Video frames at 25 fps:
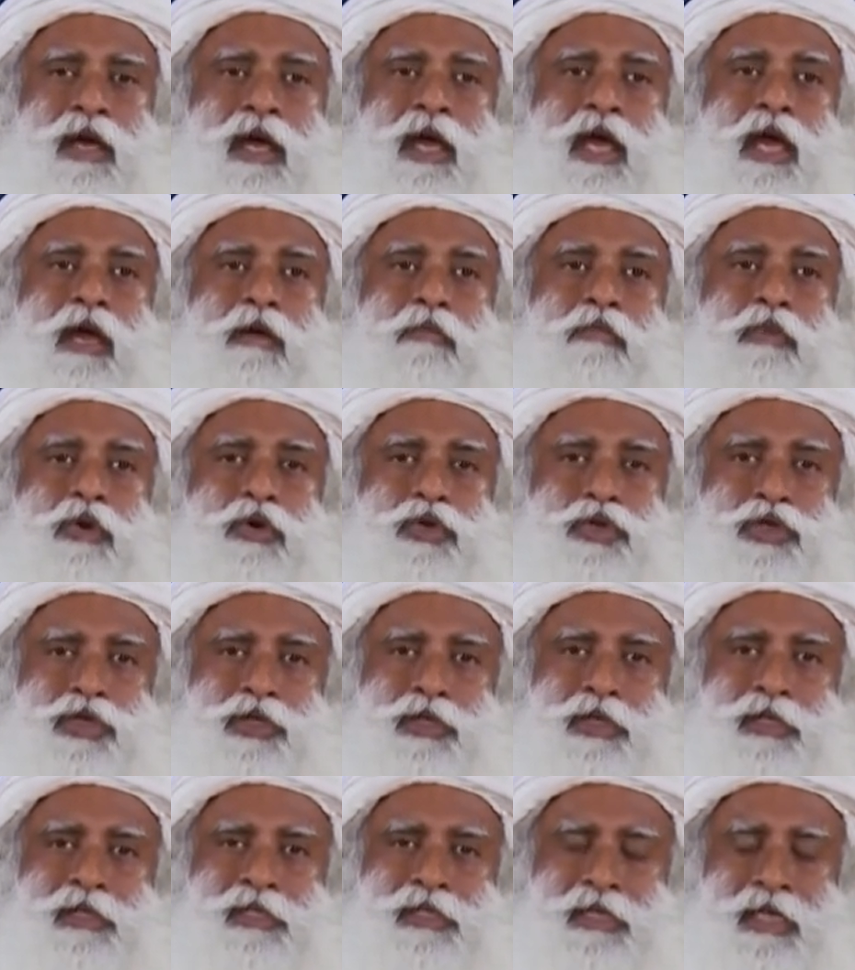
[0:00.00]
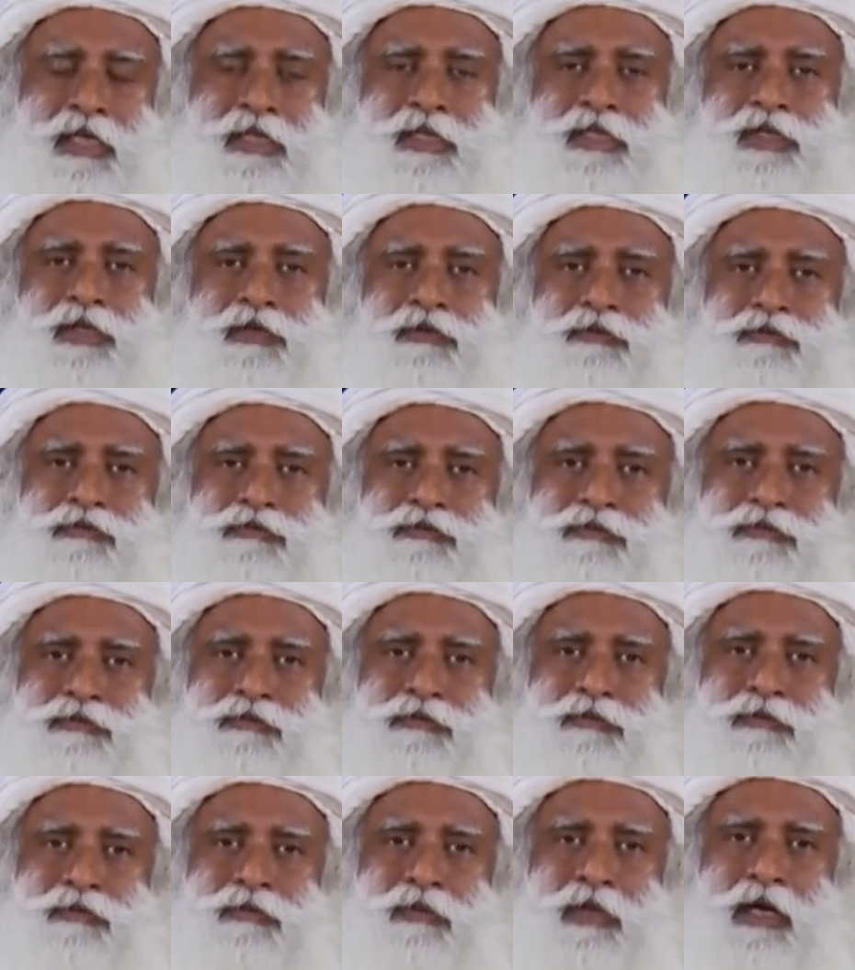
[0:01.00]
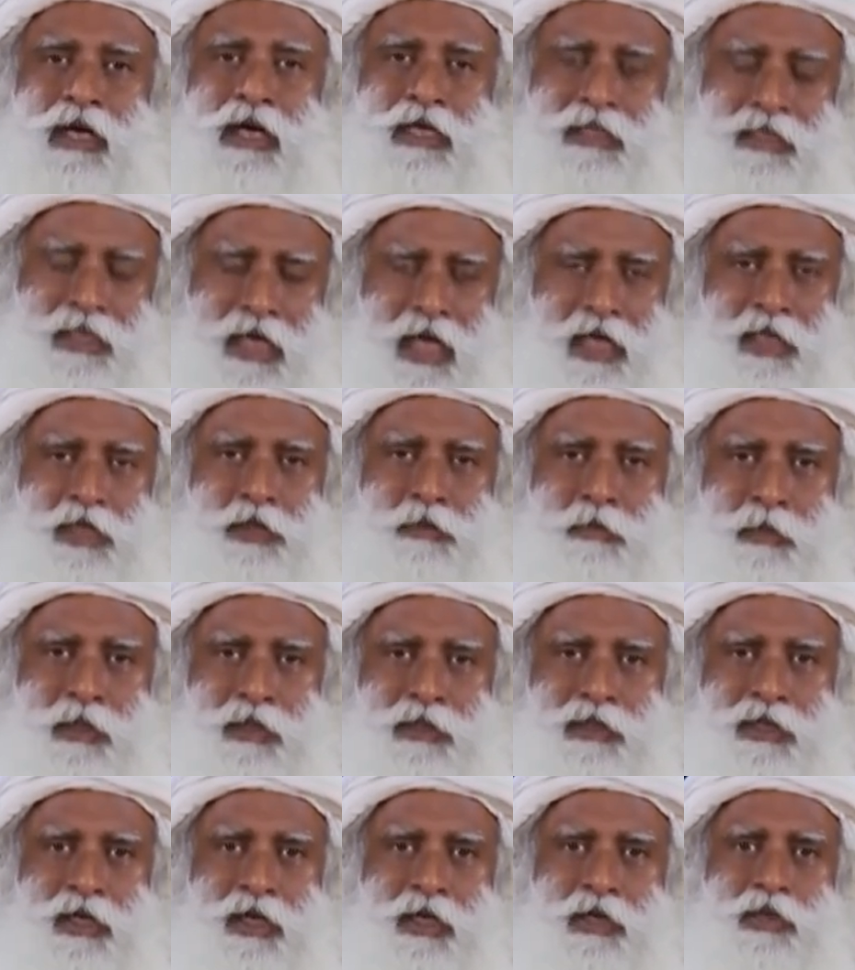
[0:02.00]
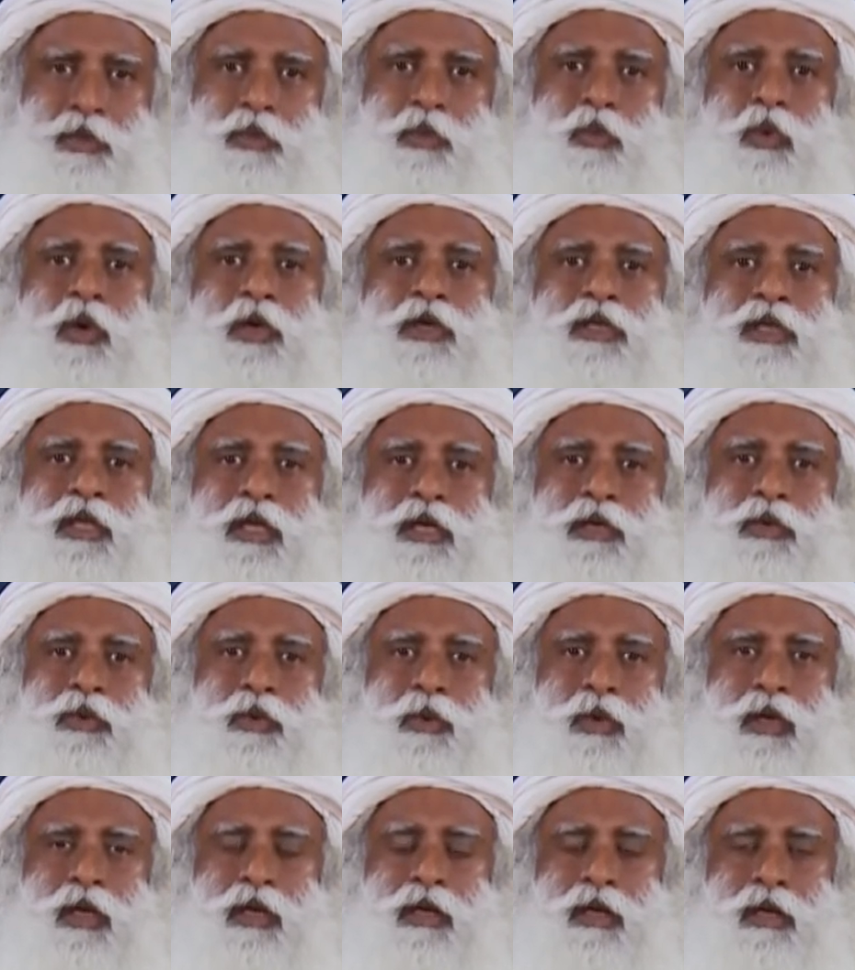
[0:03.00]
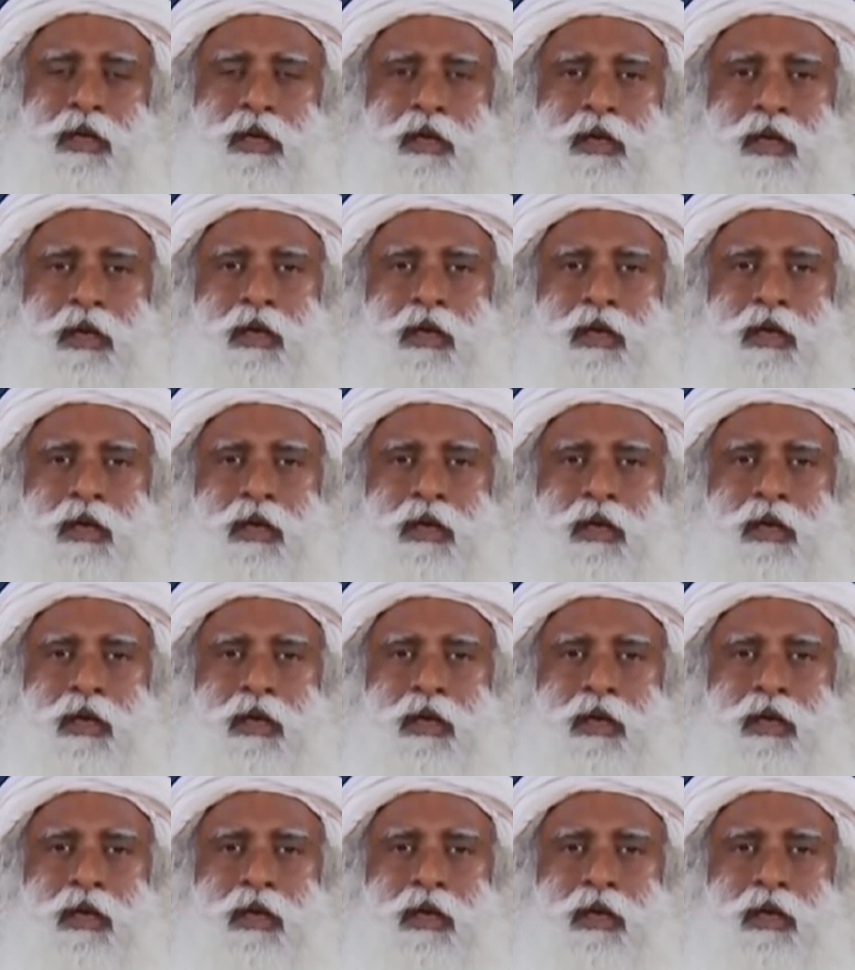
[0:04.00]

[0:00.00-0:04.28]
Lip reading: emotional sense of attachment to what they're doing,